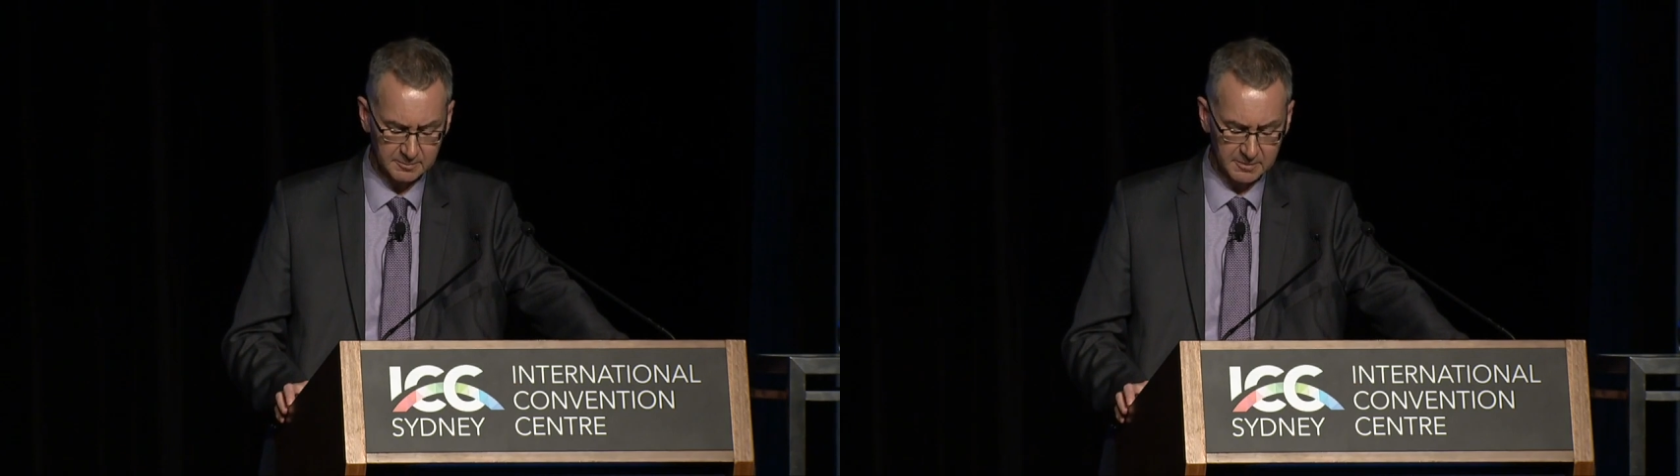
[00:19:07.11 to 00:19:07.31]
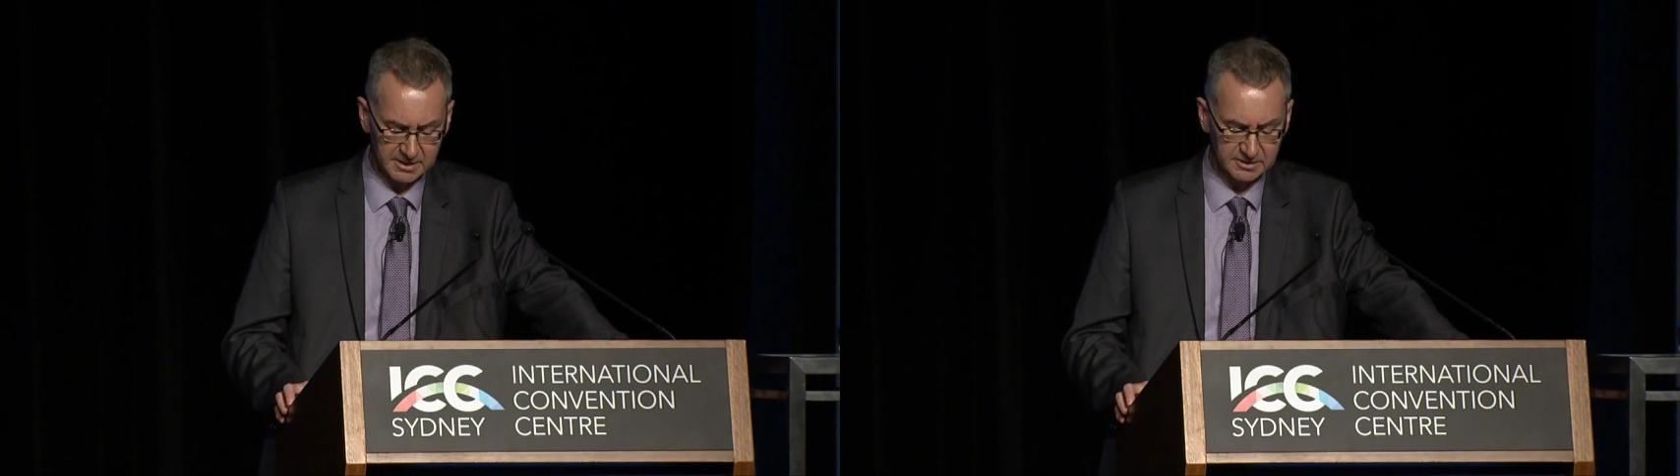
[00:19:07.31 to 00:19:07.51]

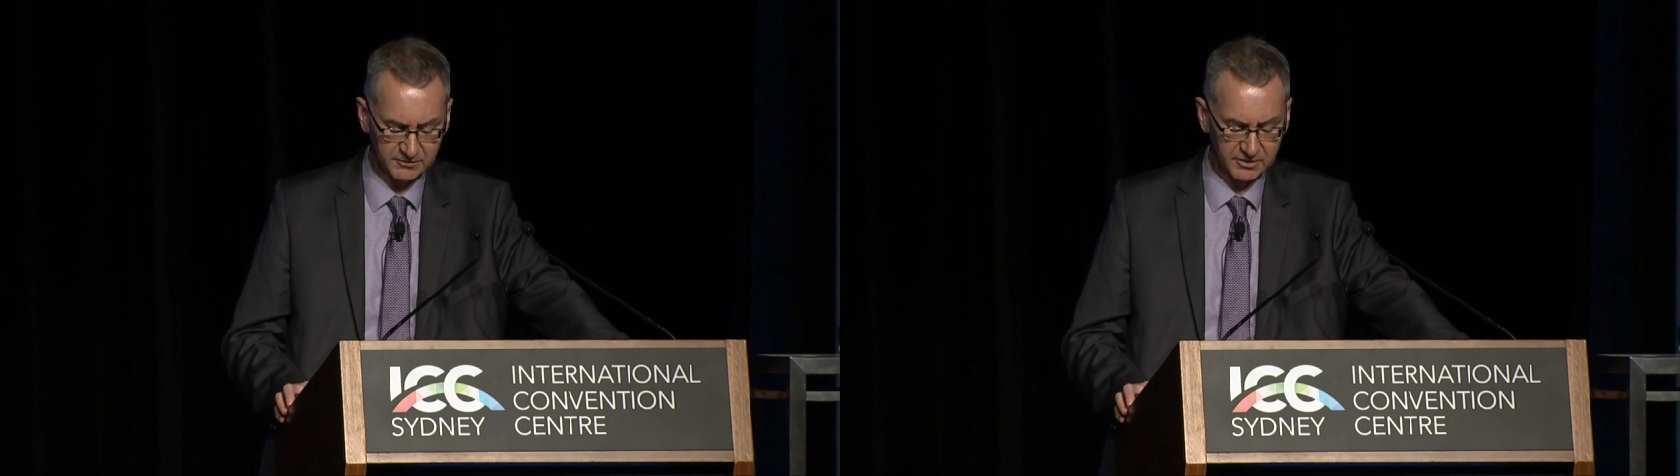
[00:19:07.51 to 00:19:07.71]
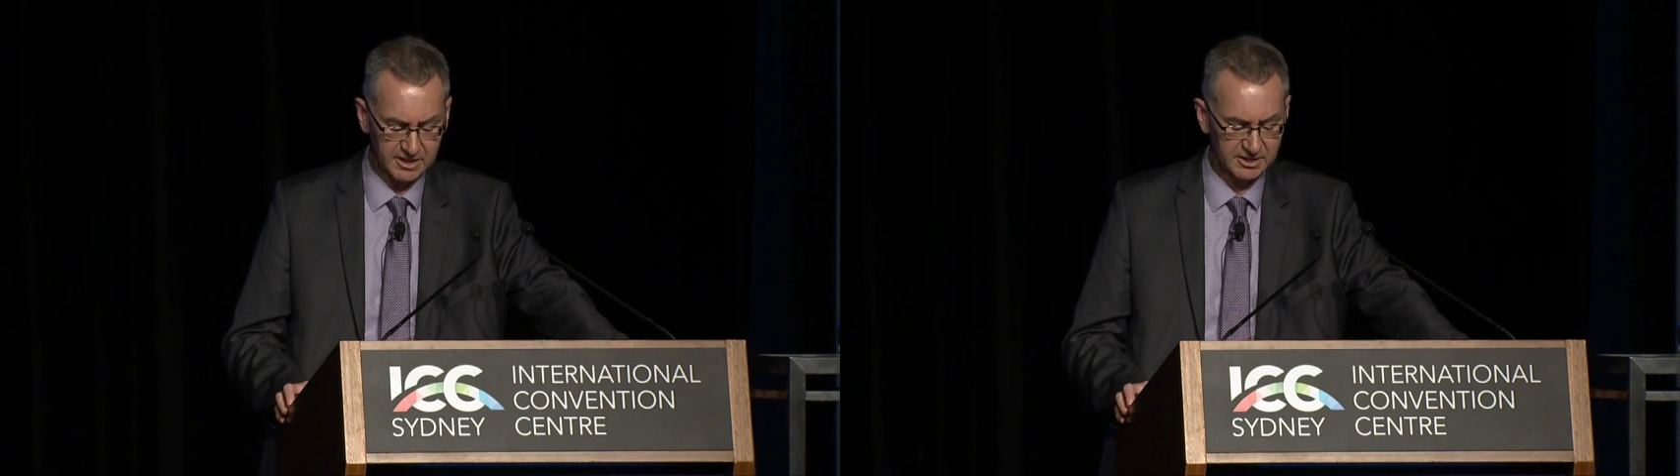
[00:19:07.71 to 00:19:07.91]
meet the
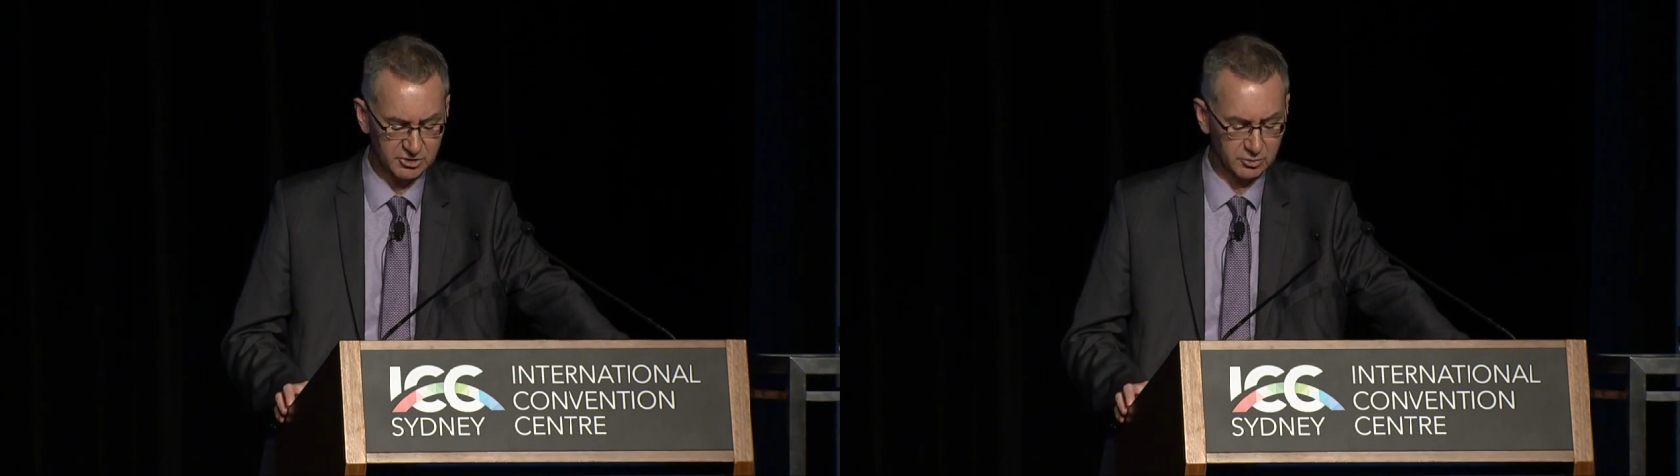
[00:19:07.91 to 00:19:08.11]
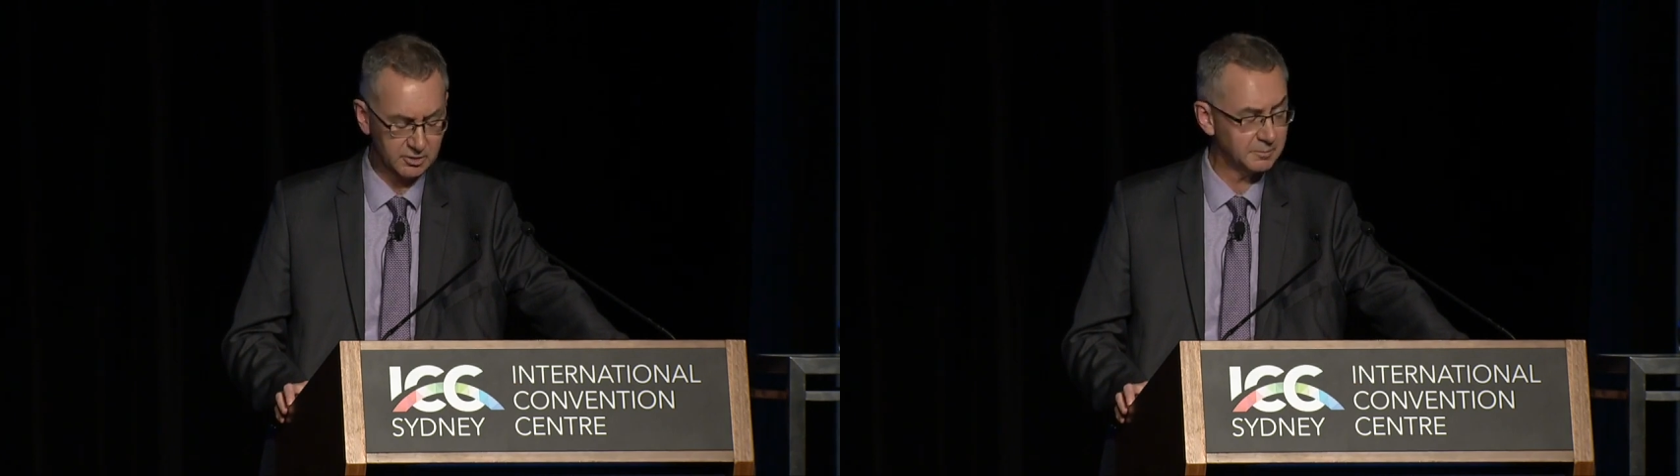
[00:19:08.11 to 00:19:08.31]

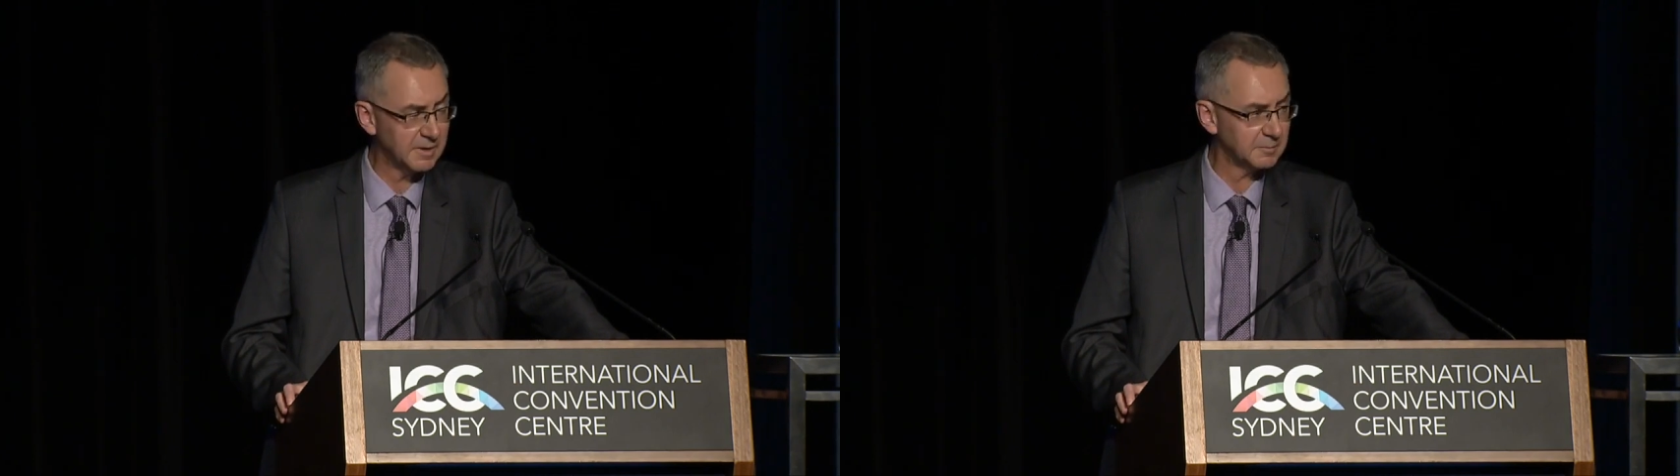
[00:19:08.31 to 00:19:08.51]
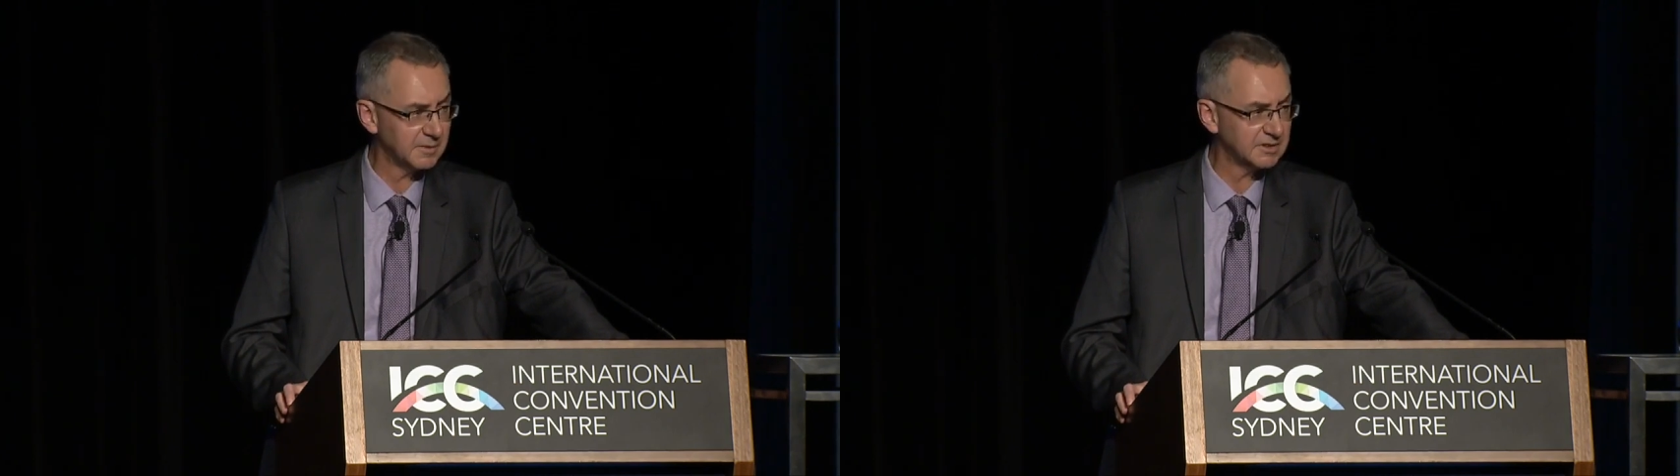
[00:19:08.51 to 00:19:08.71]
financial
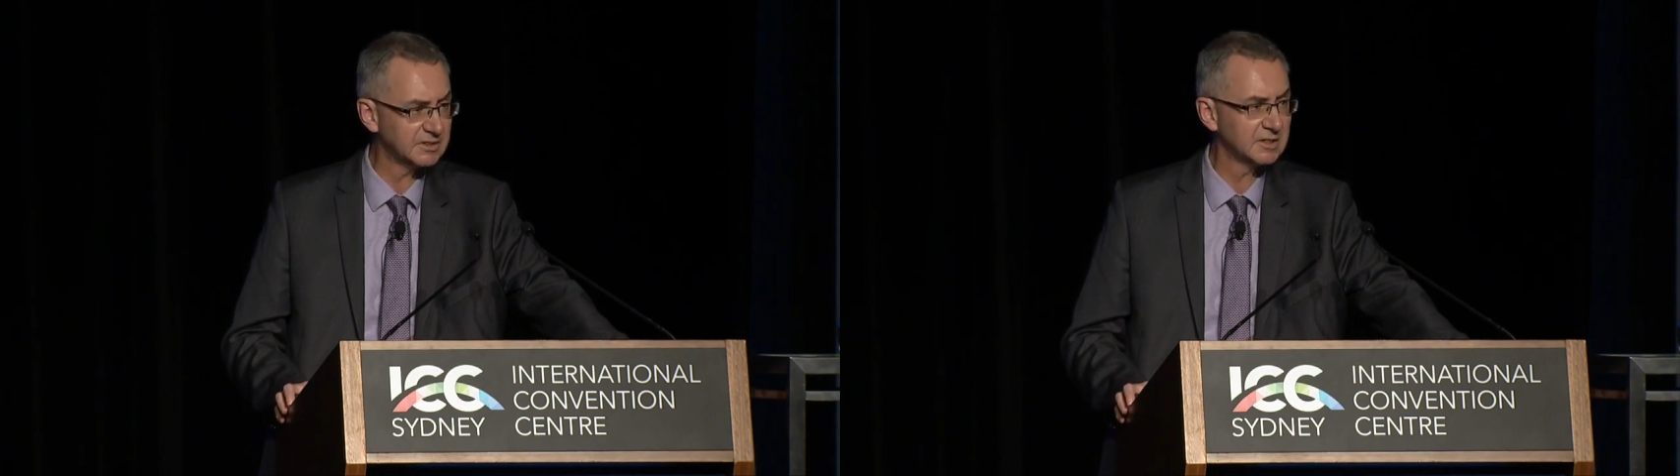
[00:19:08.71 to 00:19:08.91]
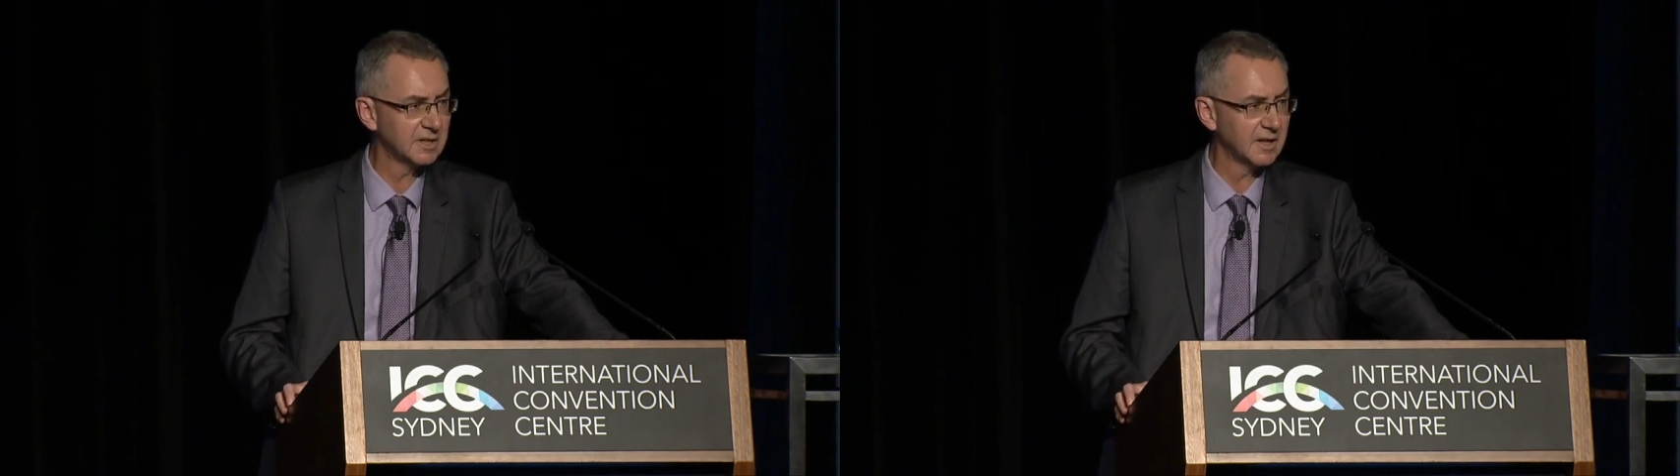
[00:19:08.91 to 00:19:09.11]
commitments